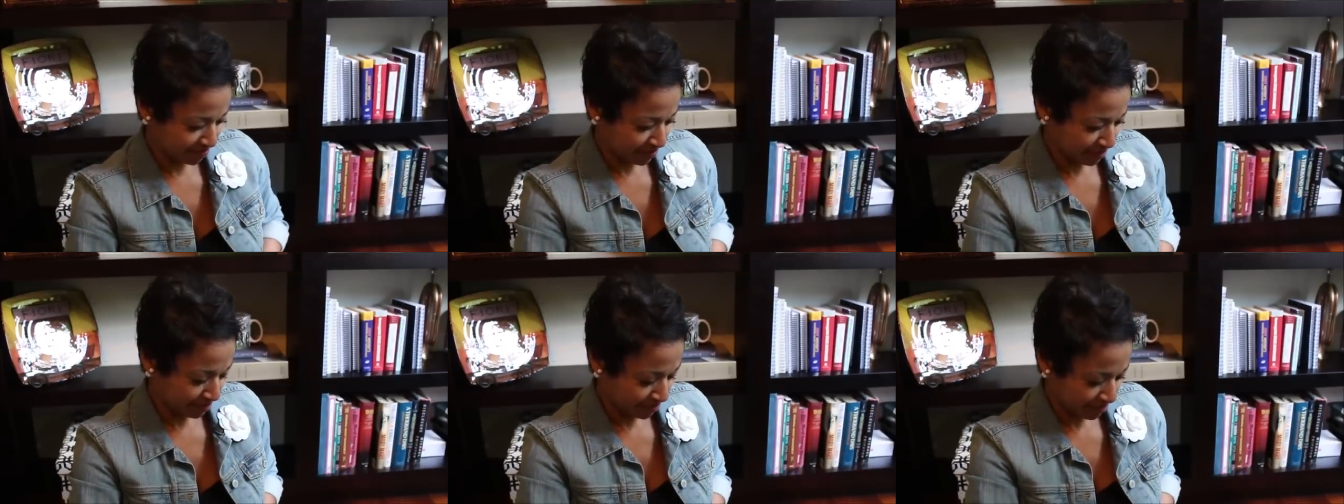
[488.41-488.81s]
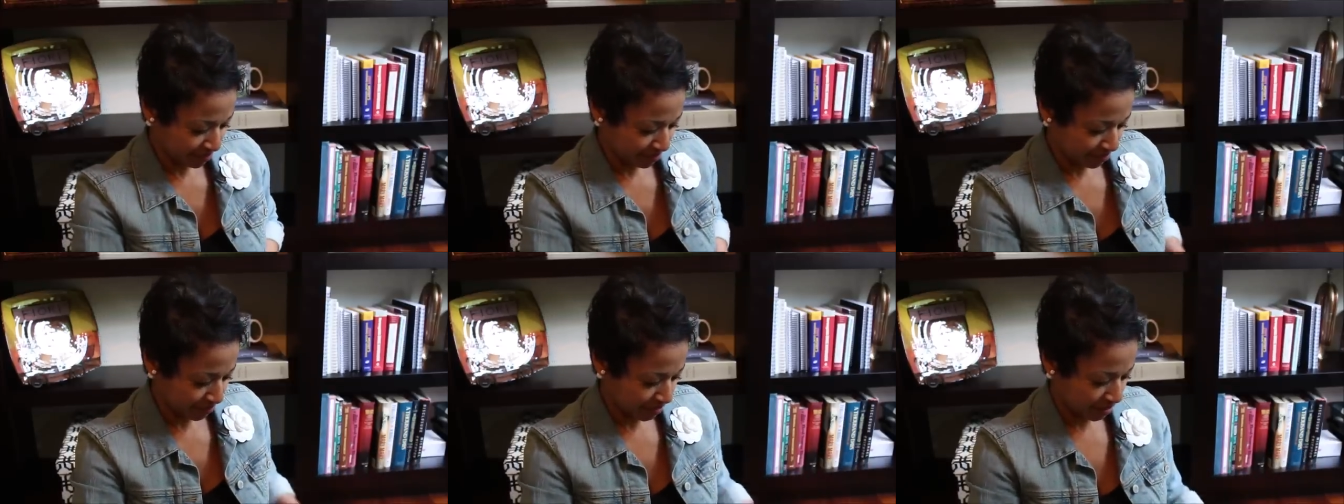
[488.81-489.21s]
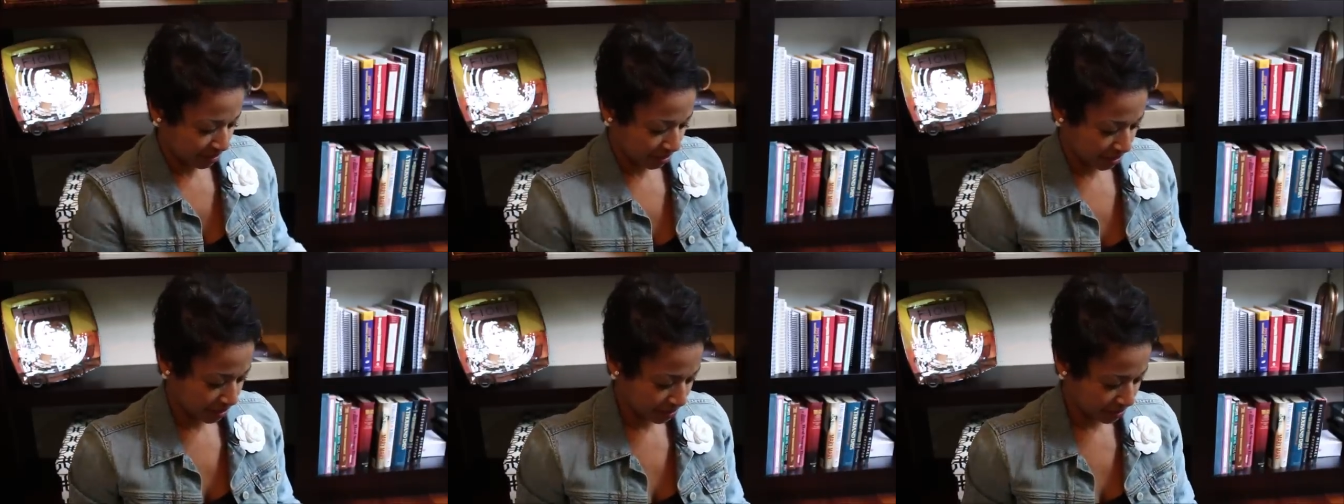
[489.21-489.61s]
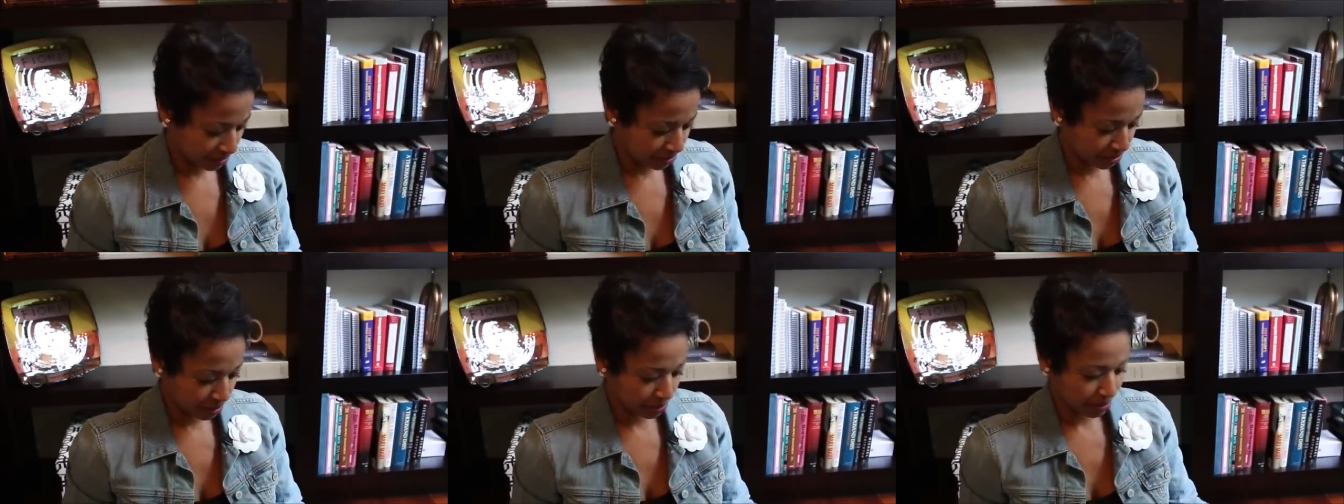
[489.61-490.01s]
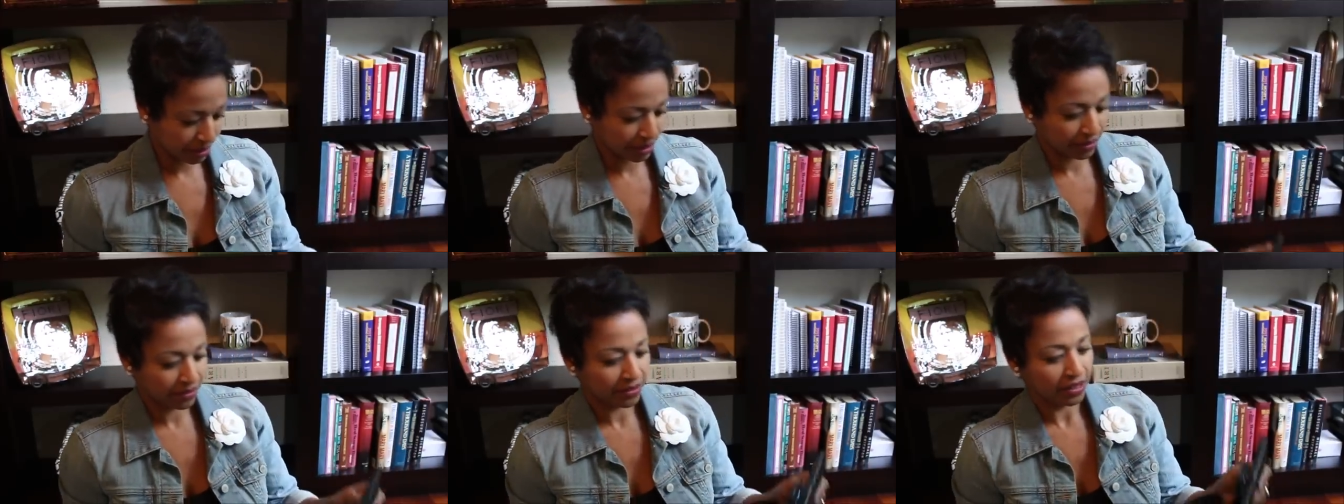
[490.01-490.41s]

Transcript: Okay, so here we go.